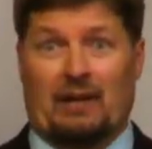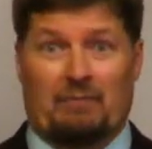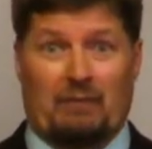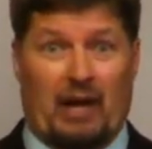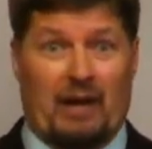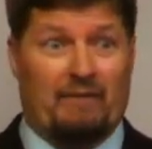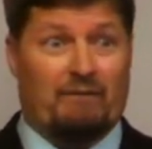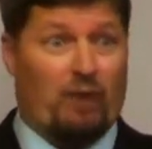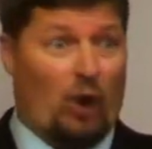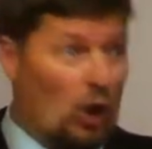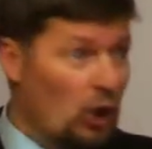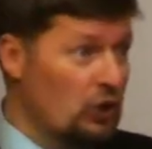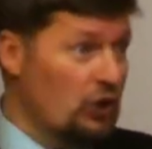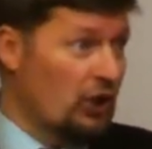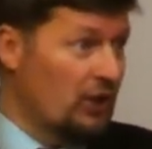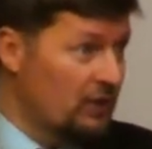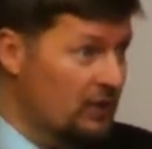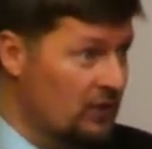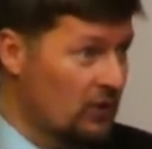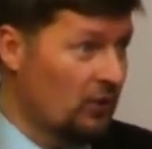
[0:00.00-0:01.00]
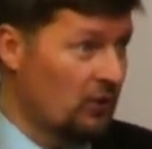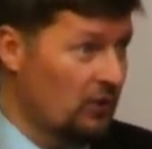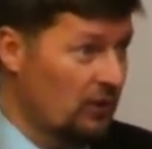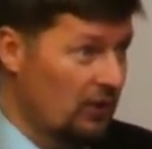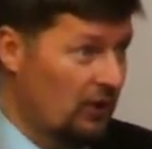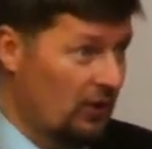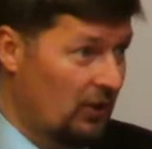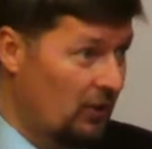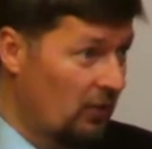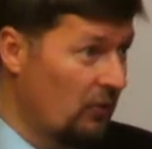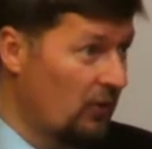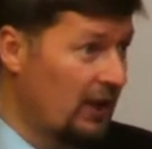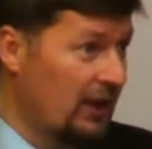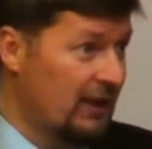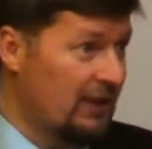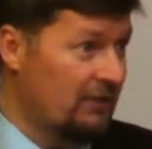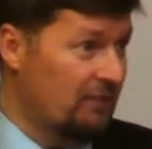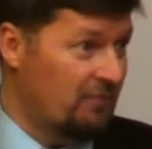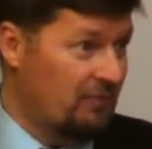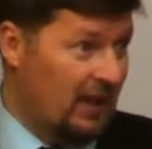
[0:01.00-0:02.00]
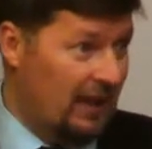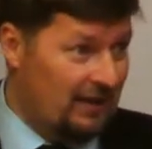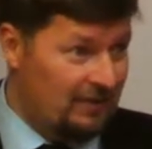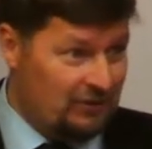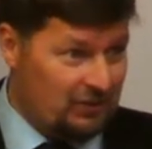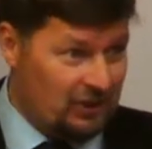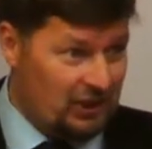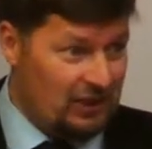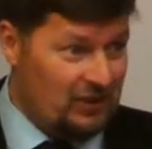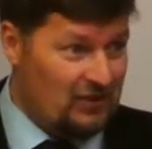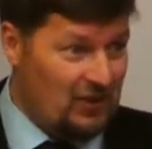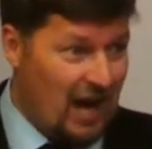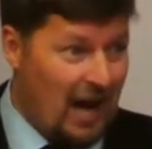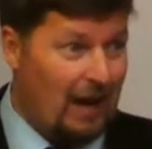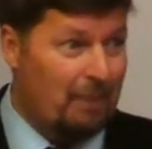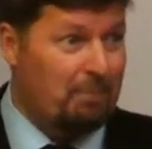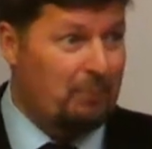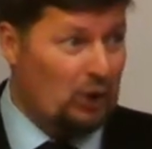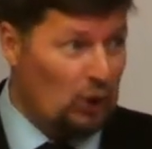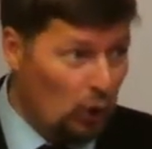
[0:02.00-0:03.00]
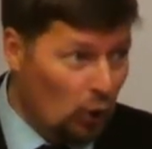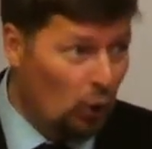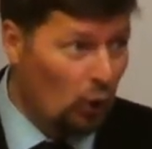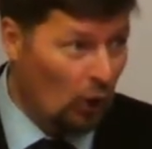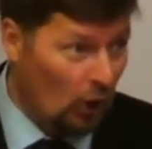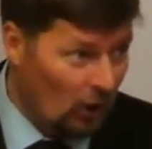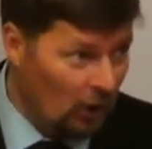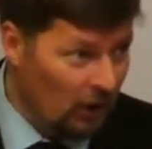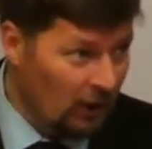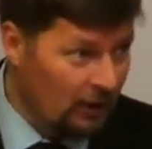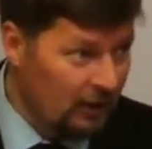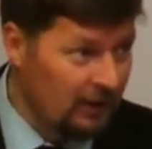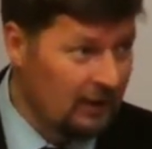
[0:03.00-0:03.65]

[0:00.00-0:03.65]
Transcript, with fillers: a virgin, so, you know, that she's not pure,